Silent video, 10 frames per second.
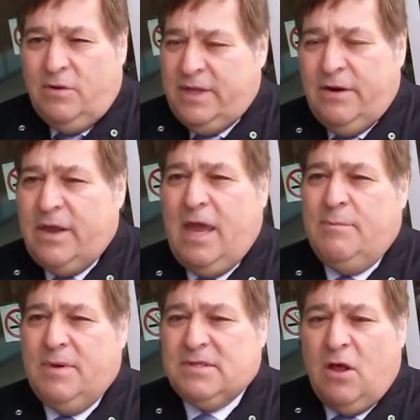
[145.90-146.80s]
No, there
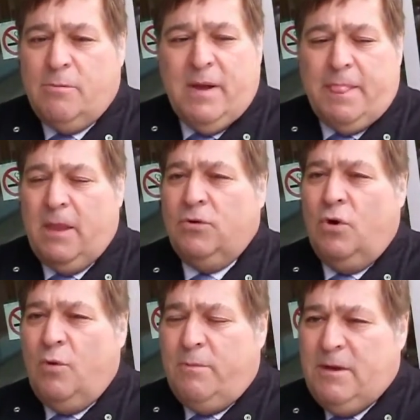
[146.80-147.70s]
can be salt, but do
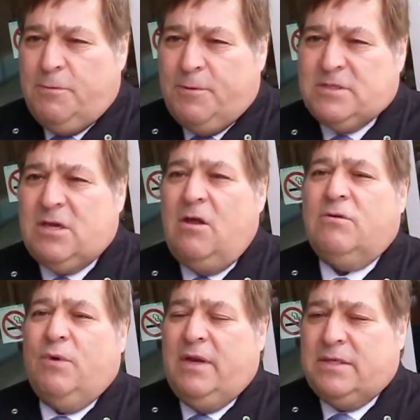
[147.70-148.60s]
you want me to put
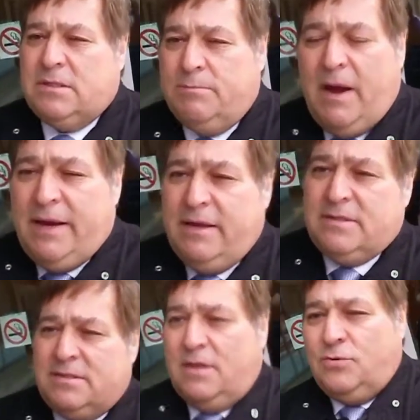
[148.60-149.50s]
salt when it's
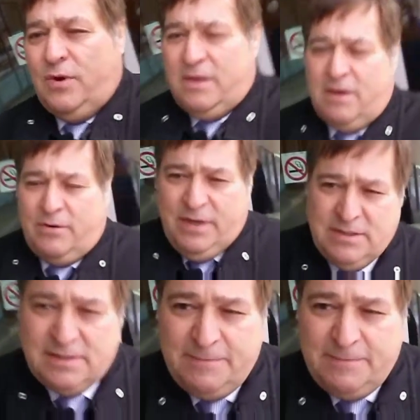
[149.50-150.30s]
minus 20 degrees?